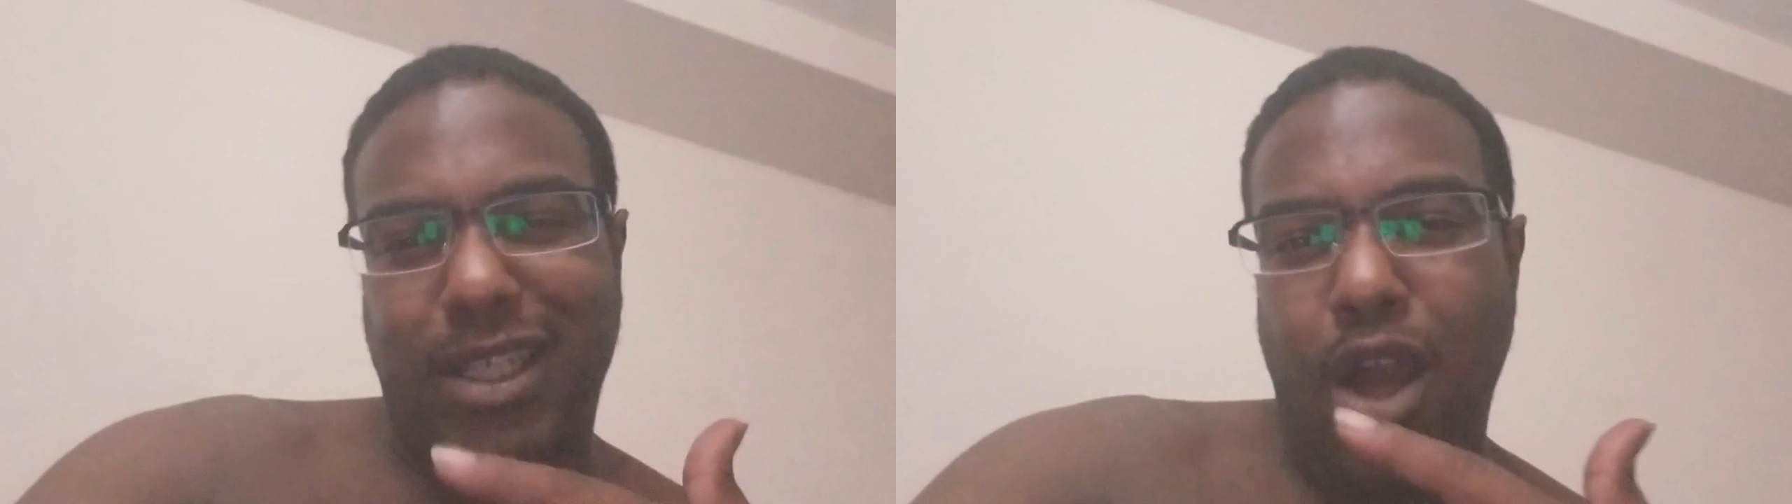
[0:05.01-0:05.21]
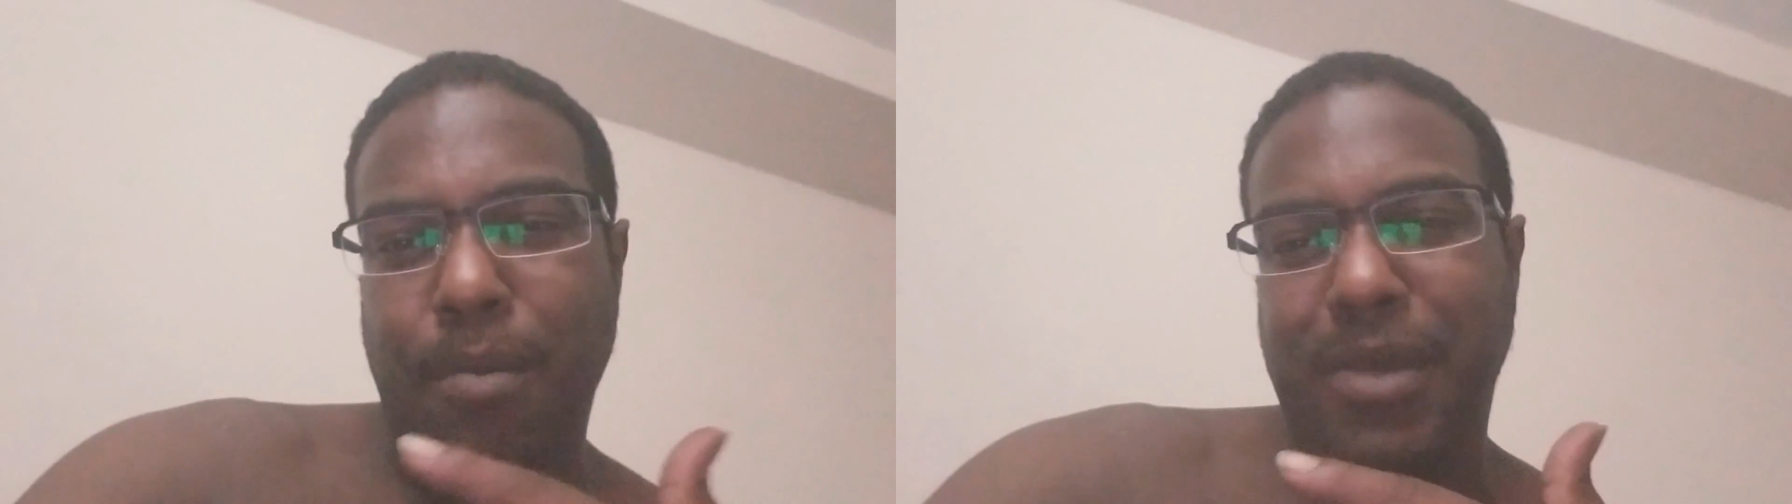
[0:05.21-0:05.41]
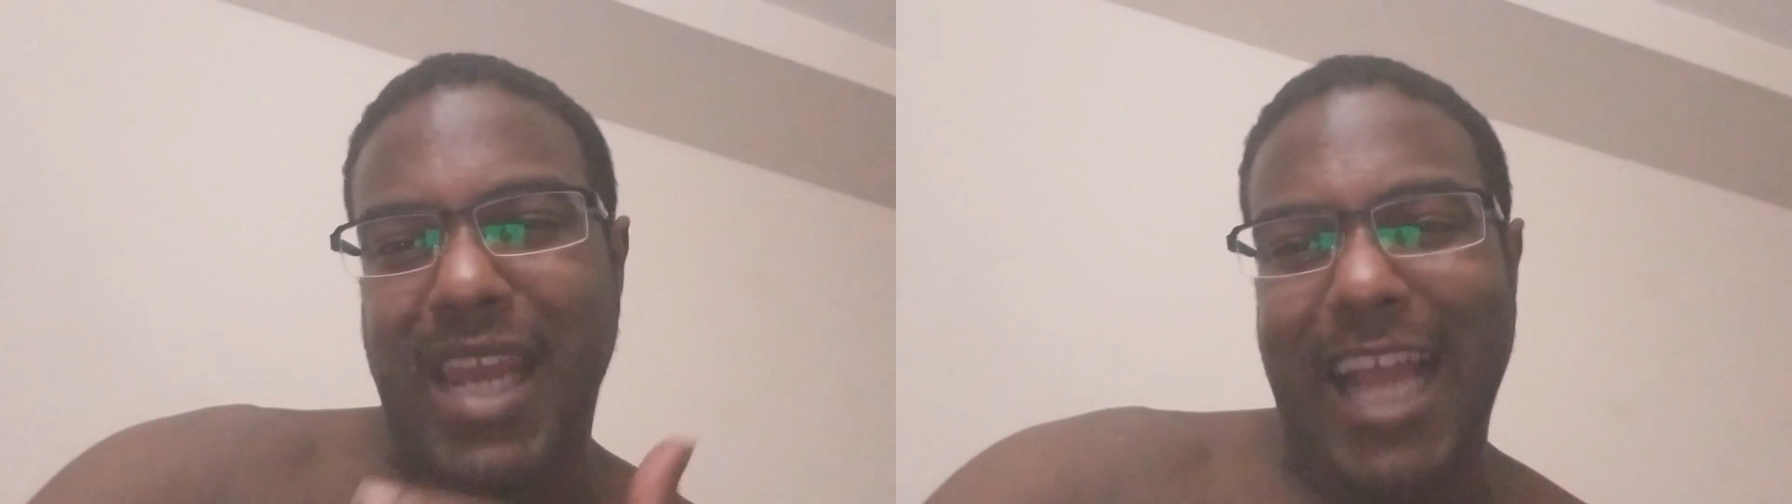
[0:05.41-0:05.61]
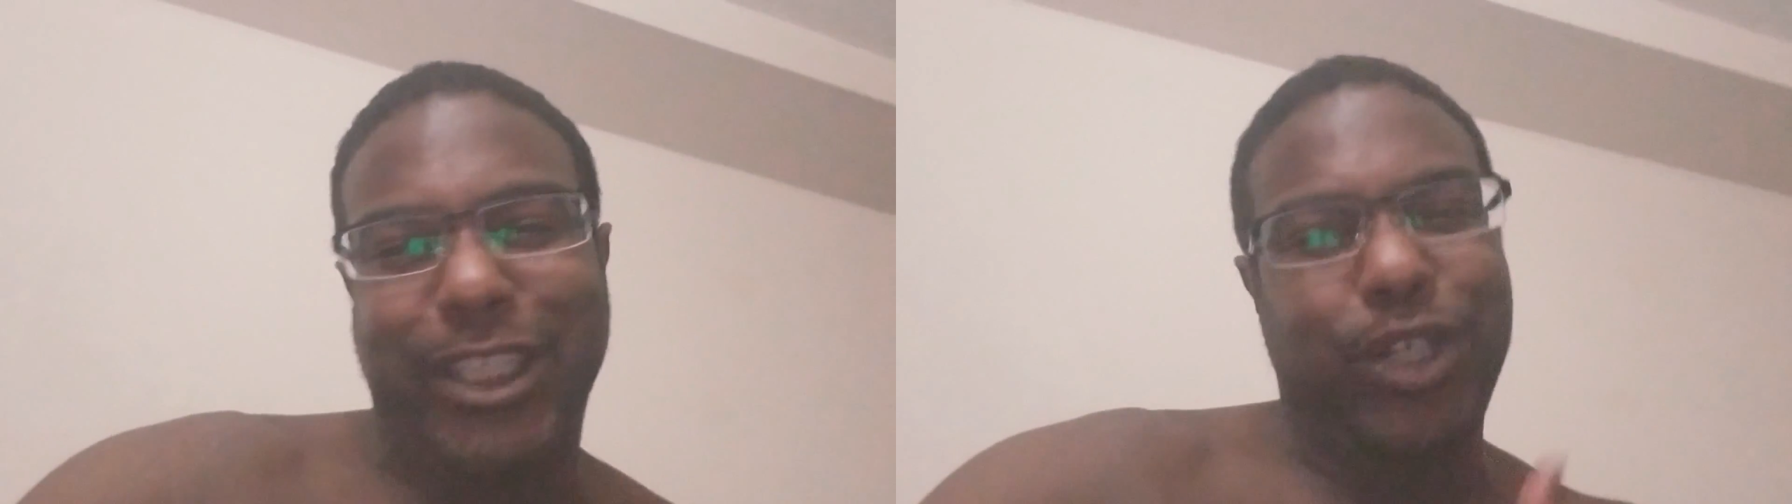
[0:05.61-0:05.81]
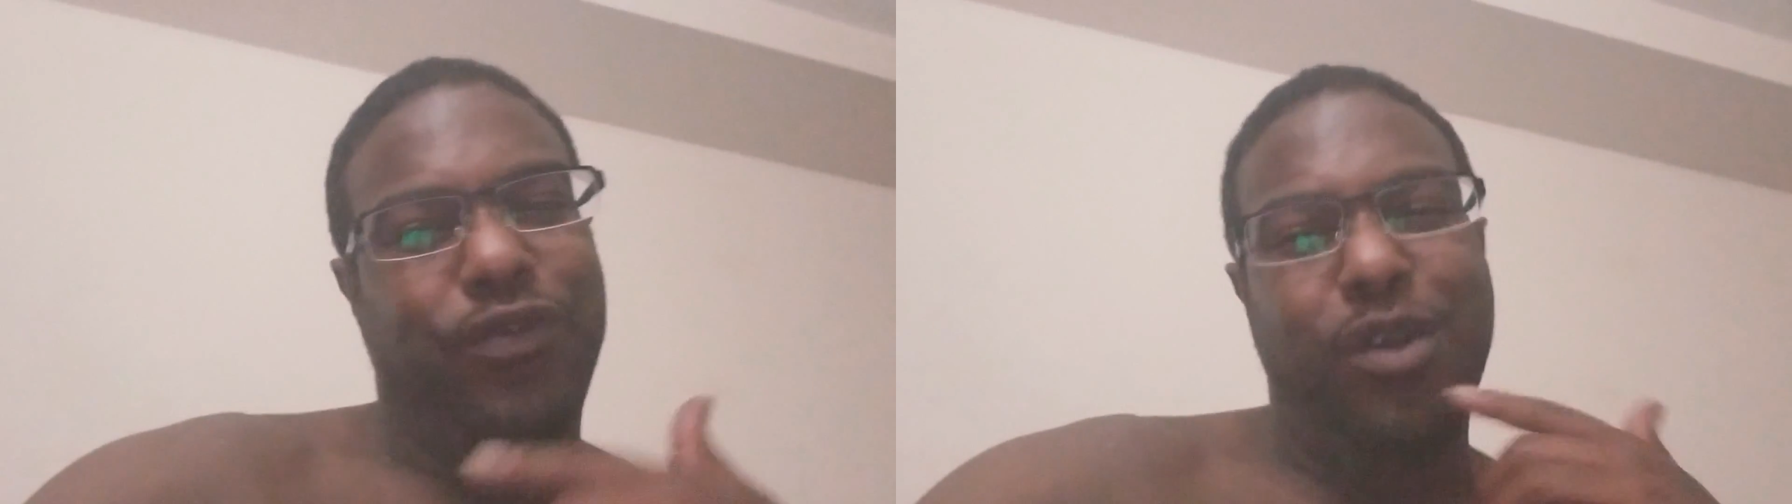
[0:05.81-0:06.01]
coming
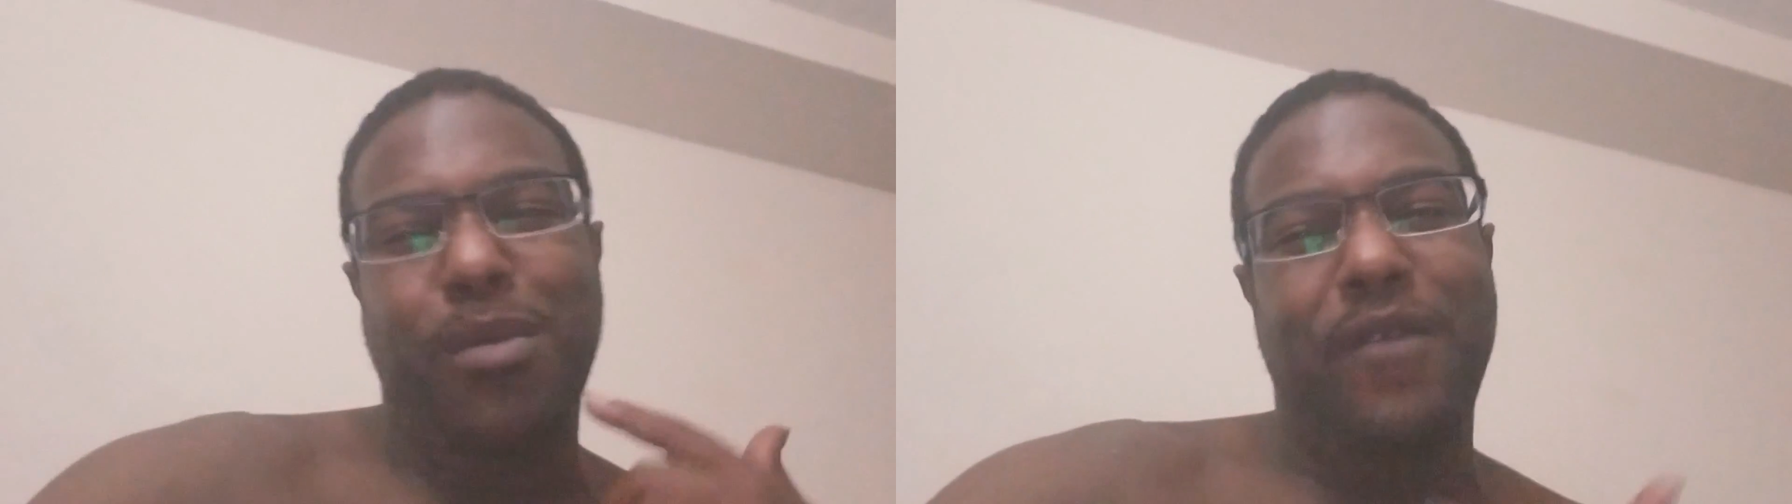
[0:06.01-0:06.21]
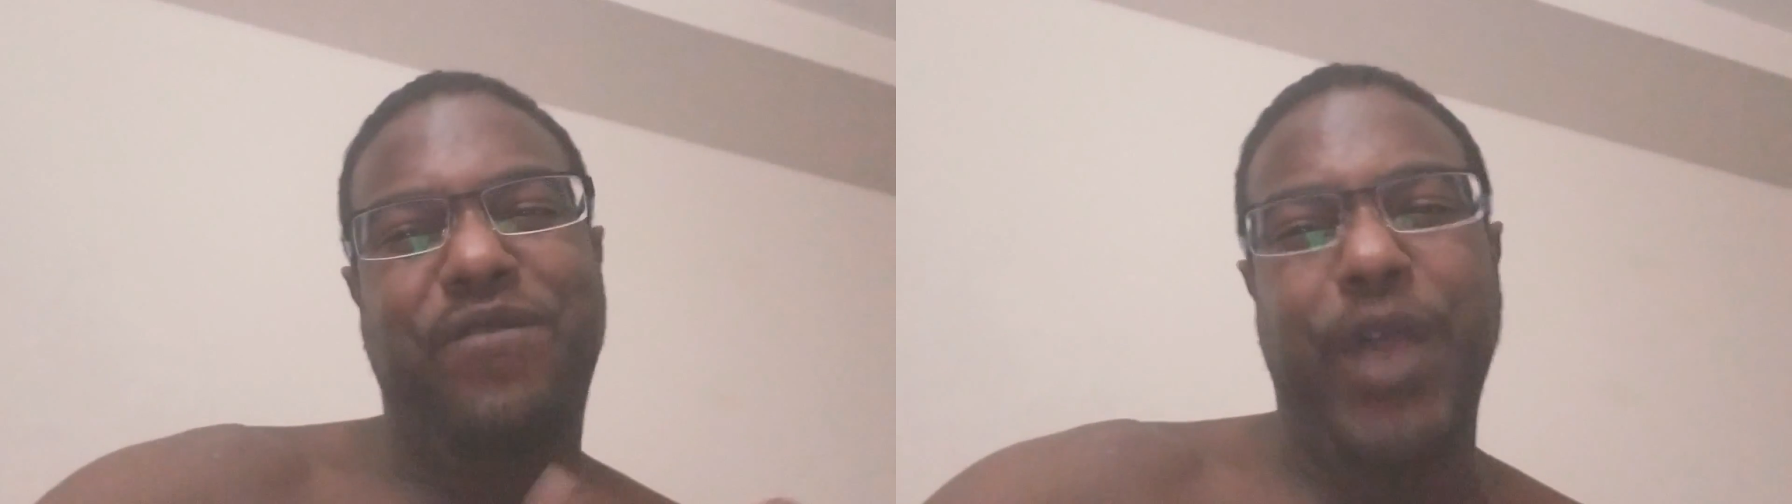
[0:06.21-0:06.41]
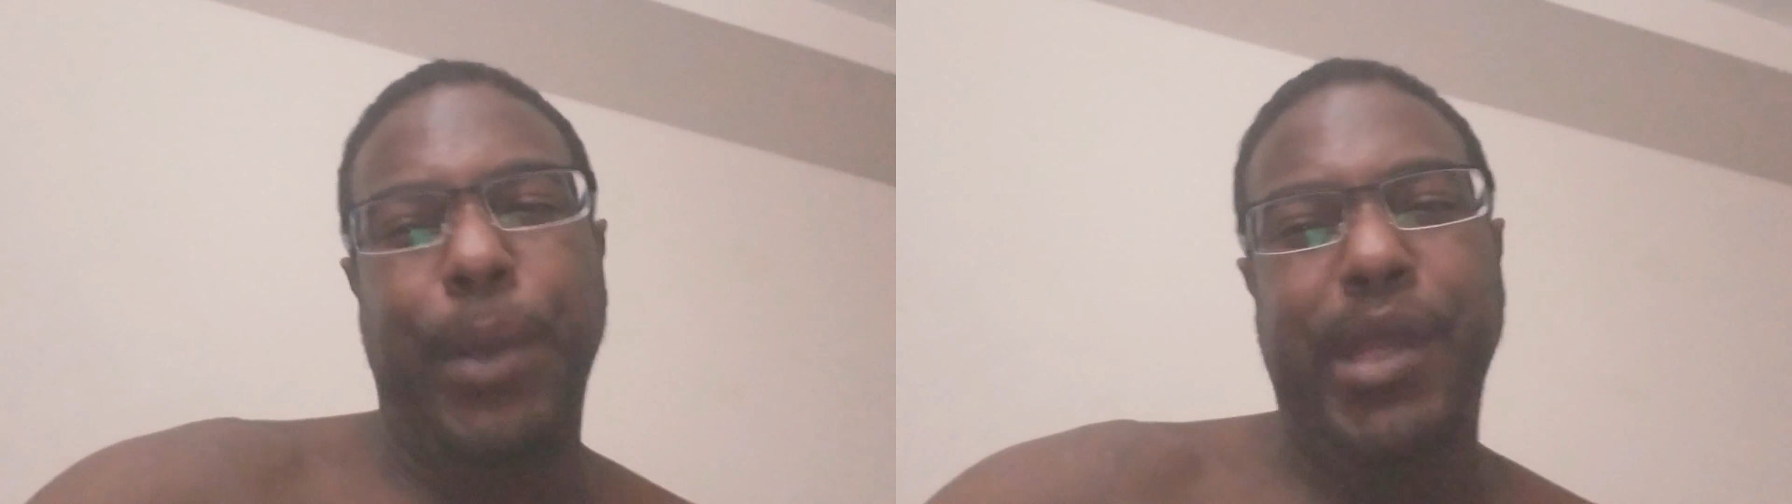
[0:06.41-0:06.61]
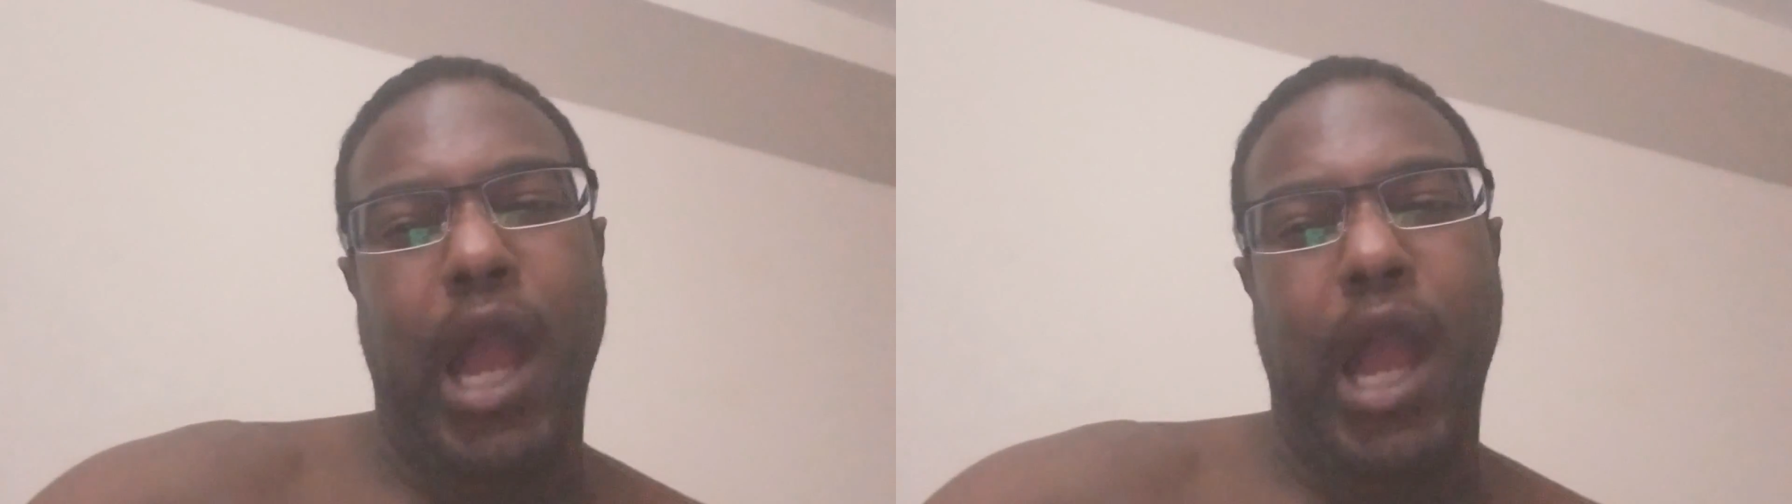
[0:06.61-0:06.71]
at you from a very